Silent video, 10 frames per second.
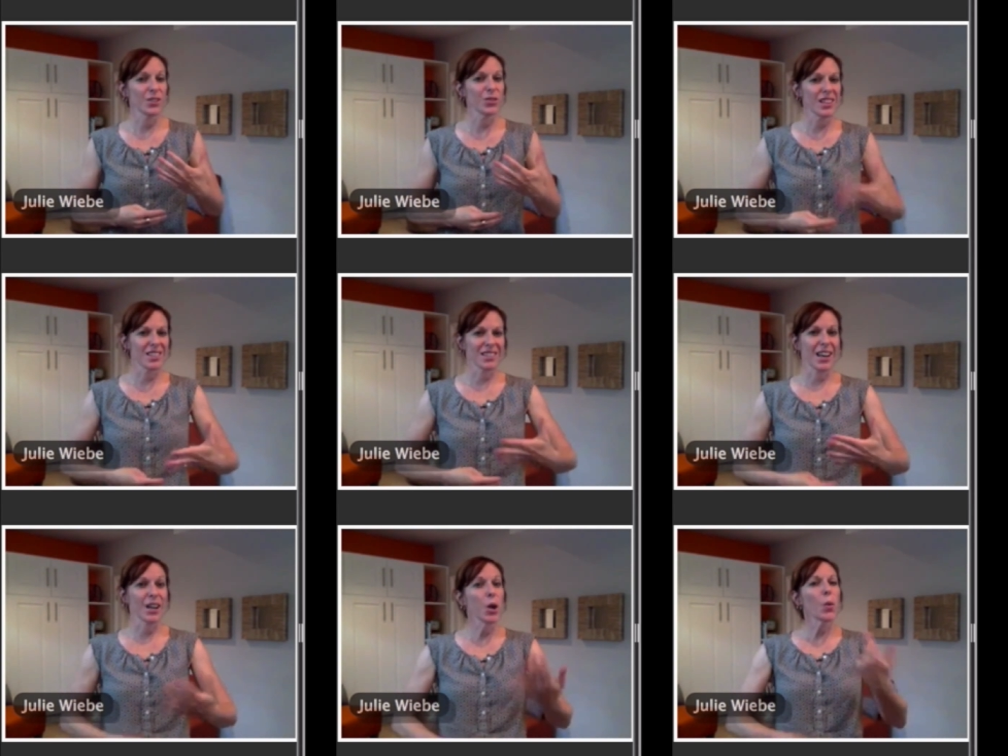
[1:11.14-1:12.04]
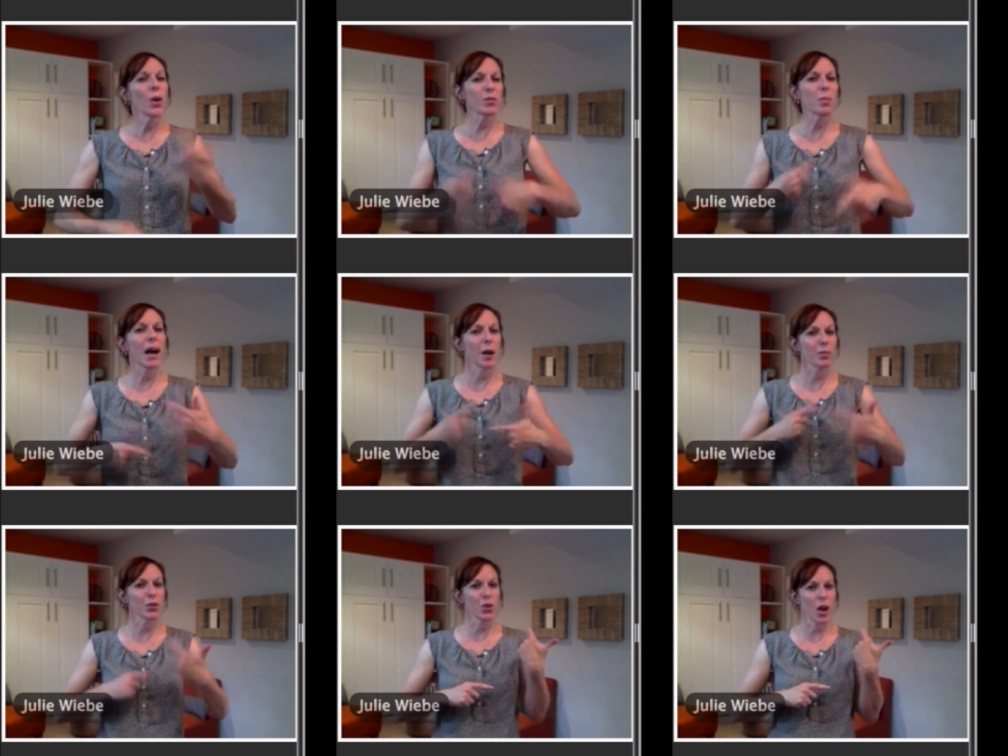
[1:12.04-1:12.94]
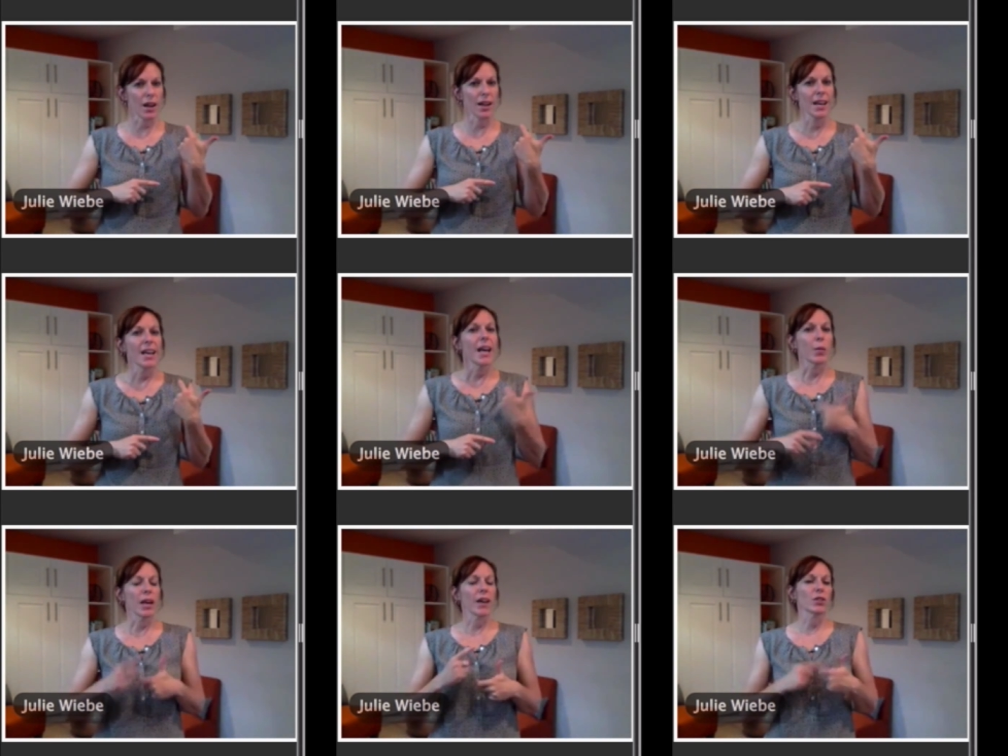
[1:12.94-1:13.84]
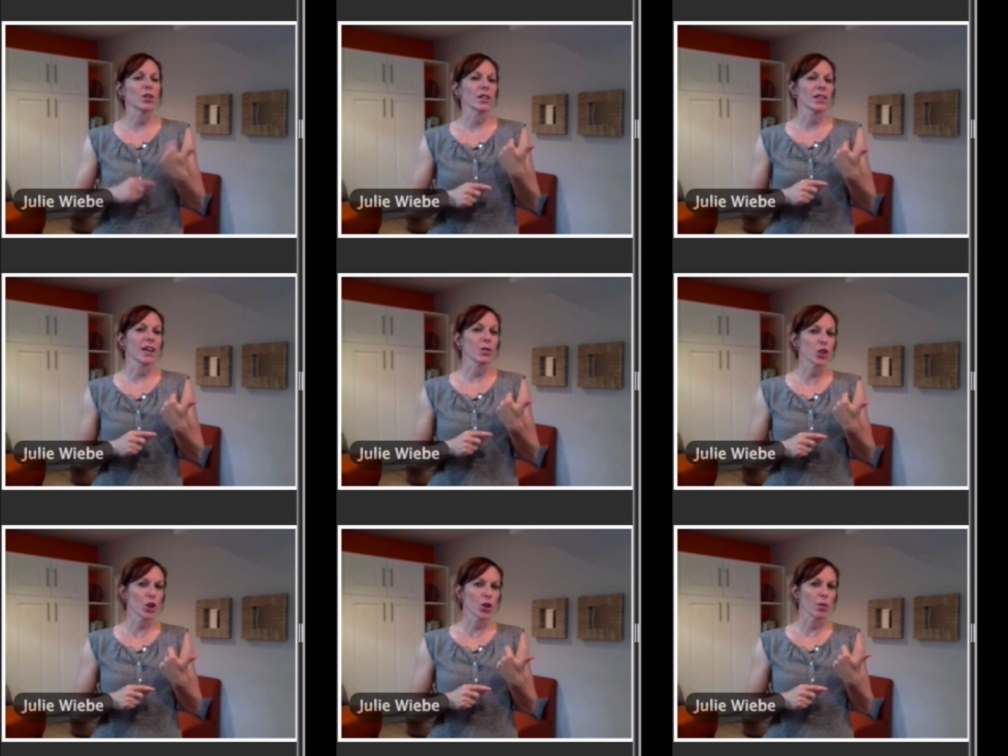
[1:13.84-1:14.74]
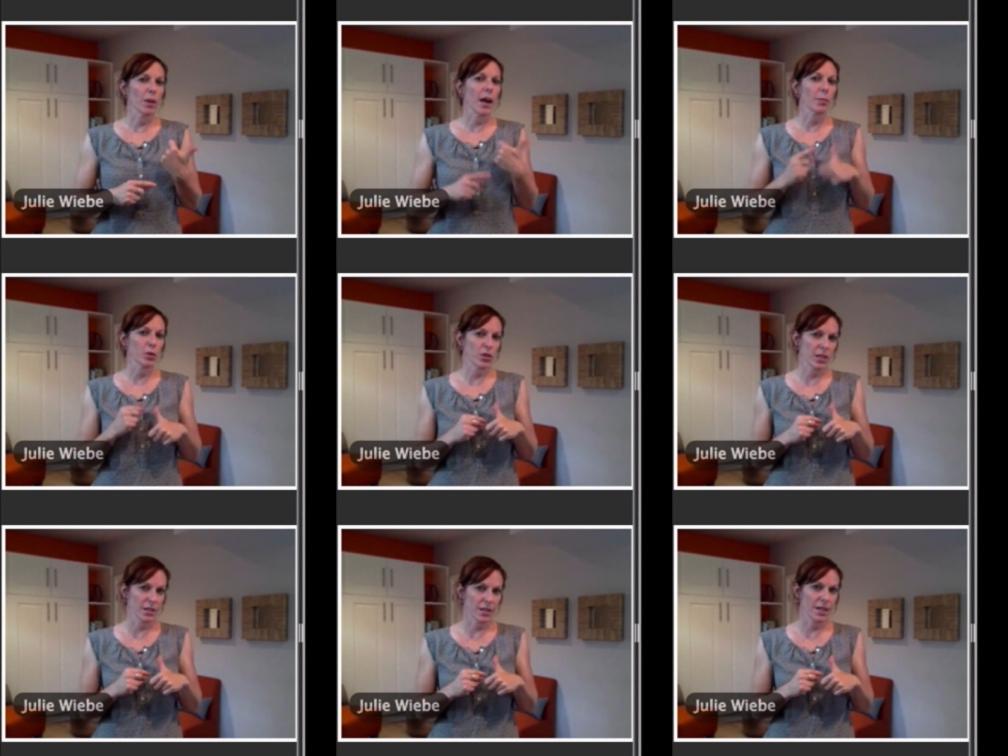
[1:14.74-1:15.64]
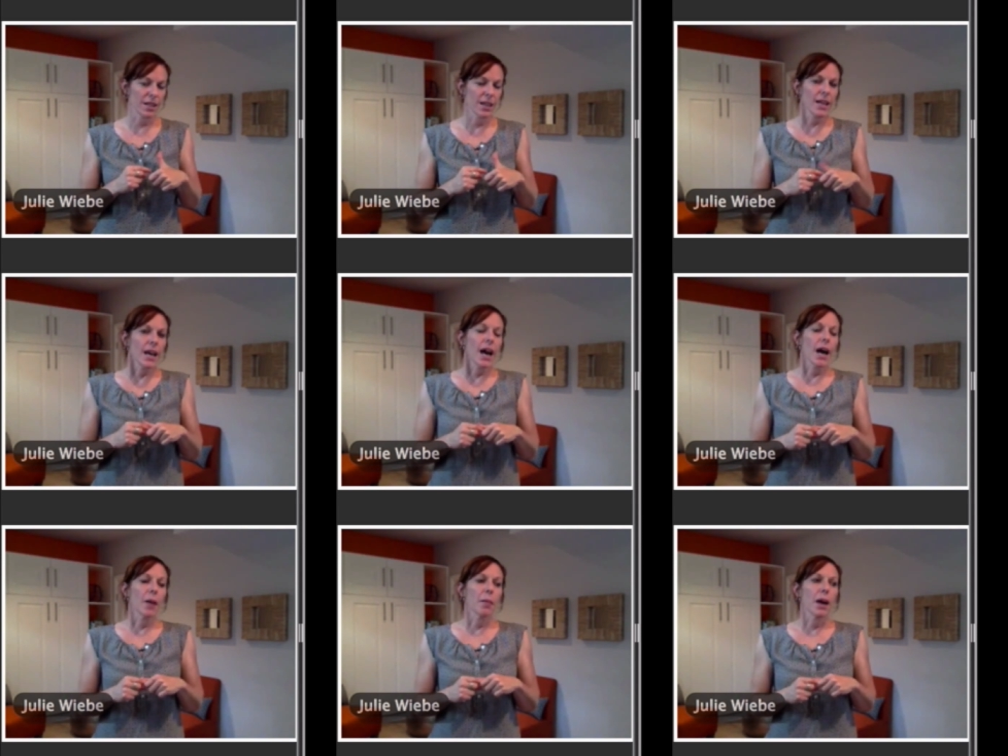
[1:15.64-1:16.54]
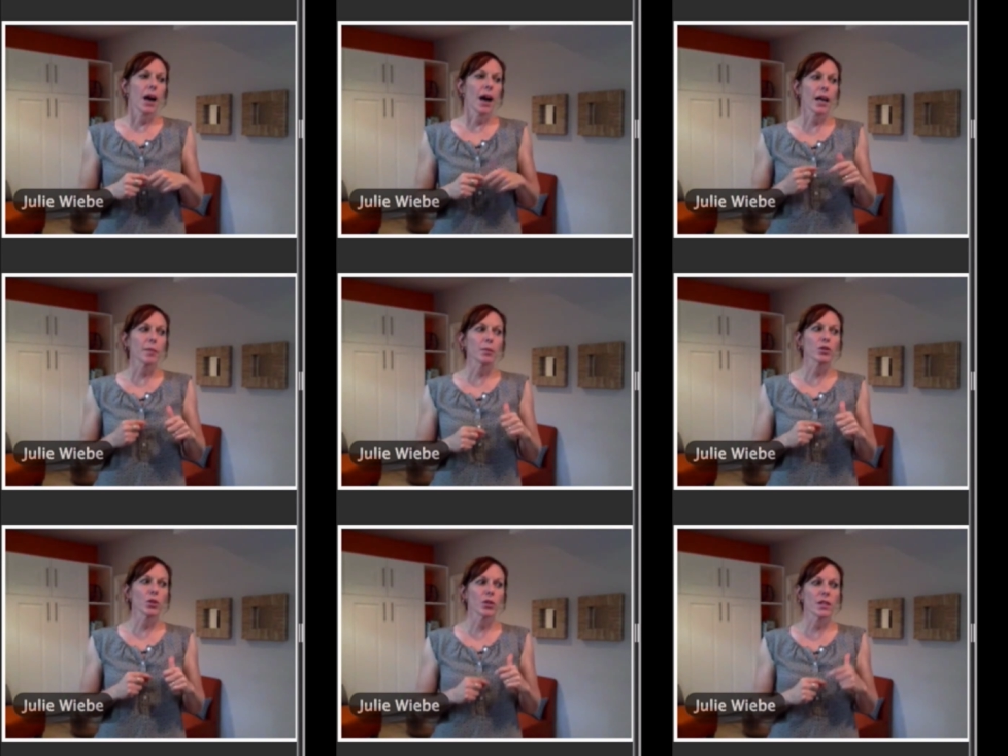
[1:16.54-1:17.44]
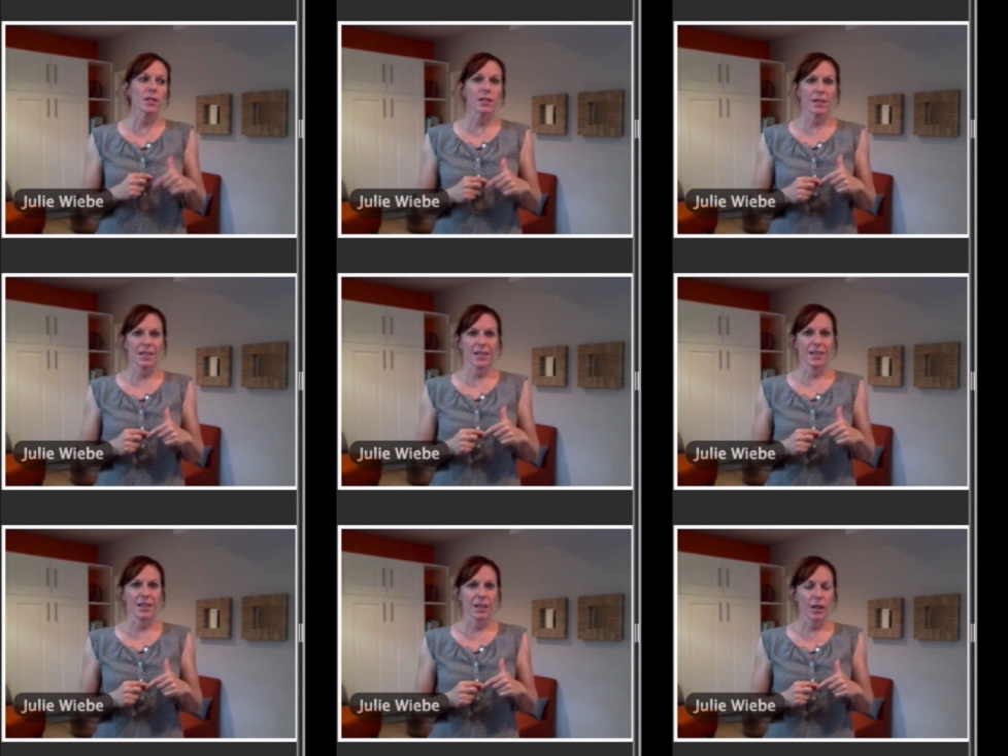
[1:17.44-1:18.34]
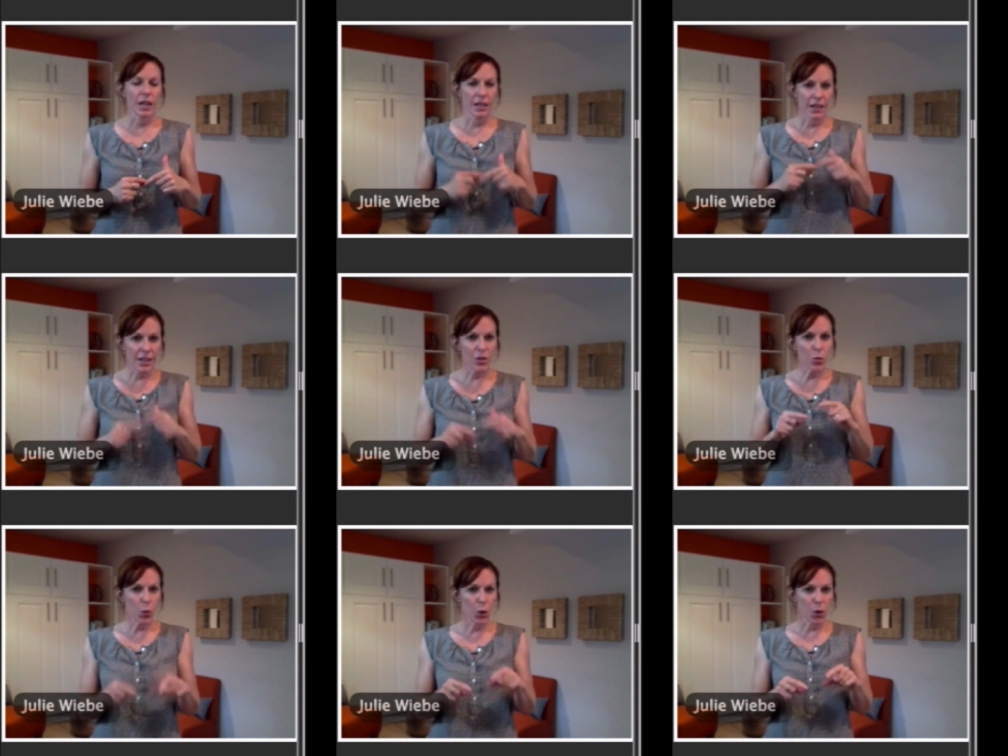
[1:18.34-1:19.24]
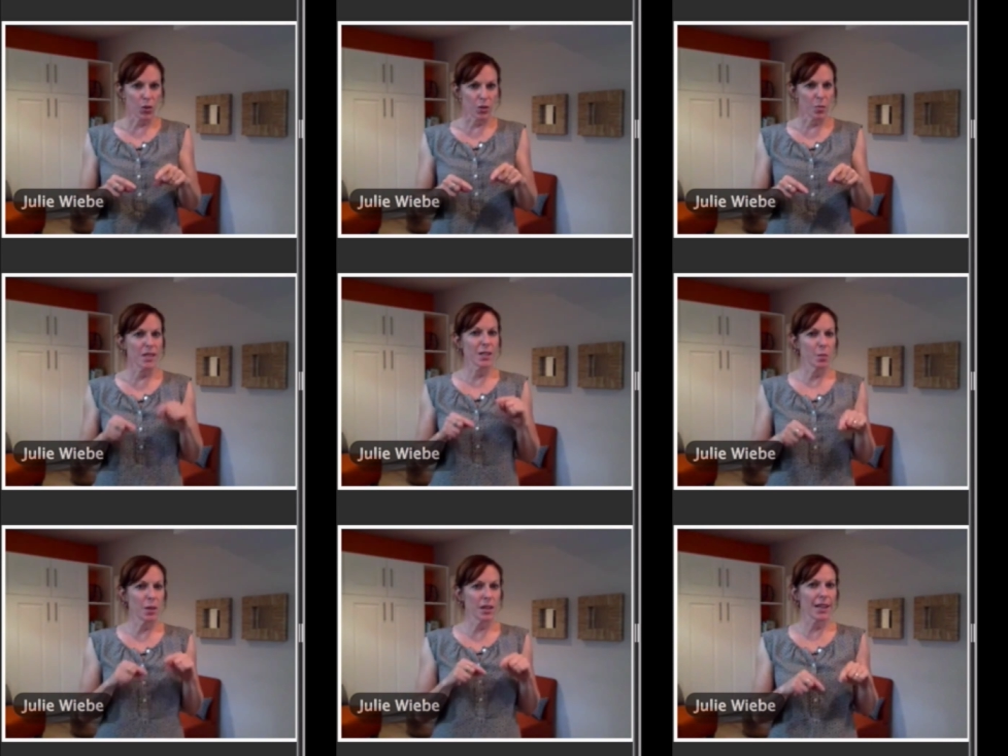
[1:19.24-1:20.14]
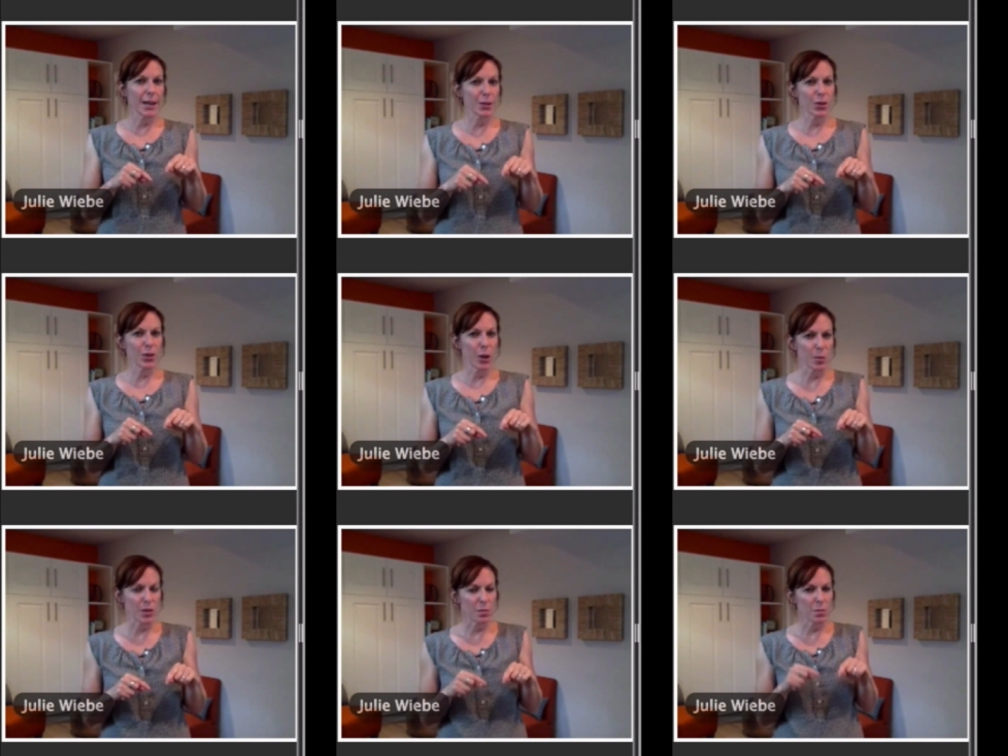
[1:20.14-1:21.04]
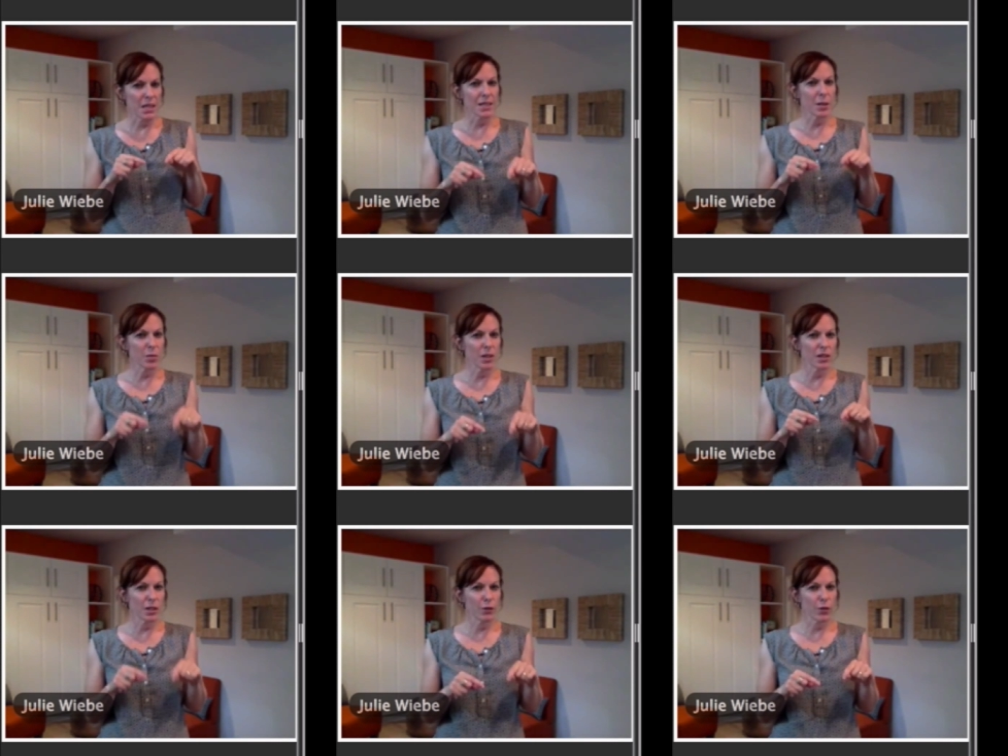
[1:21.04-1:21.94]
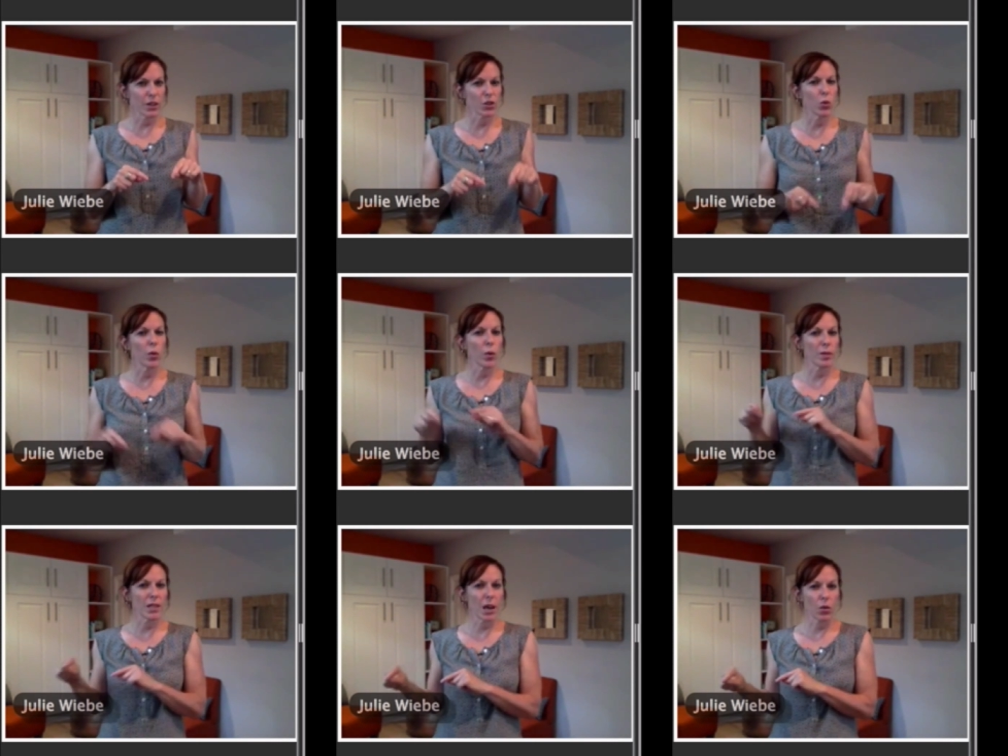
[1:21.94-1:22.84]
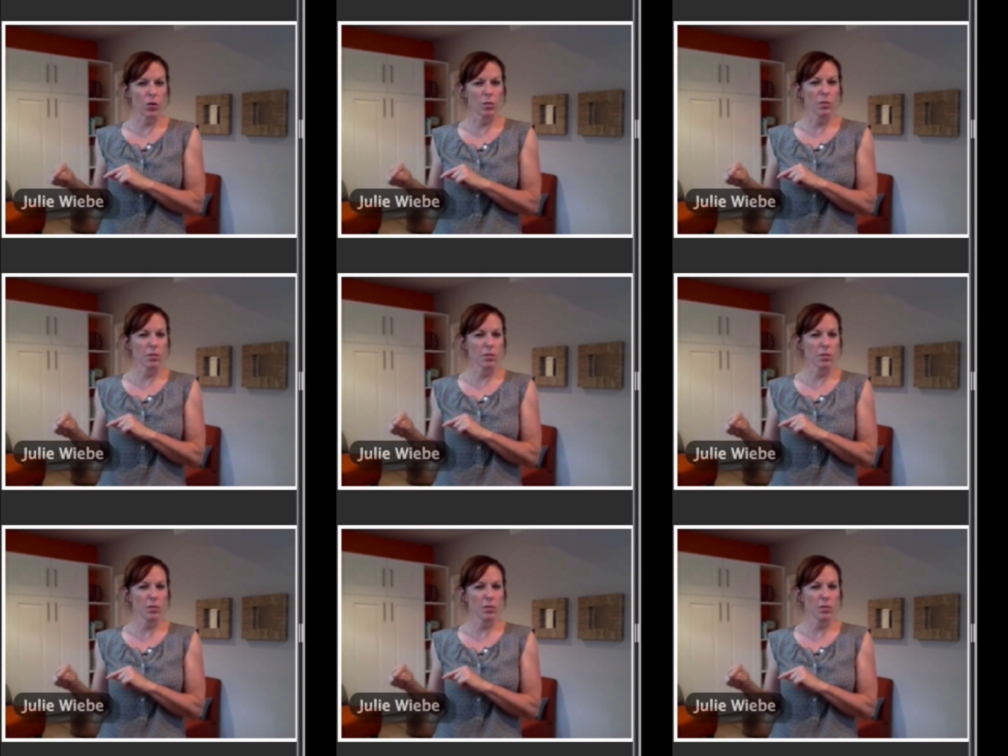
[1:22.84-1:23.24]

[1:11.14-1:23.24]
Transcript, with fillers: I do say this a lot. We have to back up the truck, and we have to look at that term hypertonicity. Um, hypertonicity in this world, speaking to pediatric therapists, means something different to a women's health